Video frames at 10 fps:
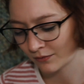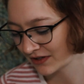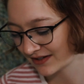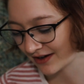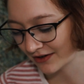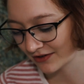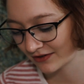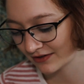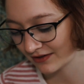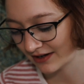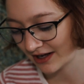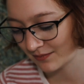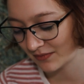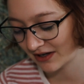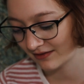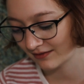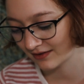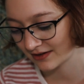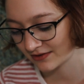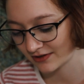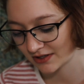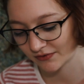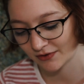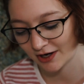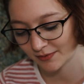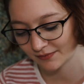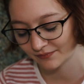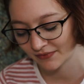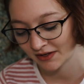What does under the name mean? Asked Christopher Robin.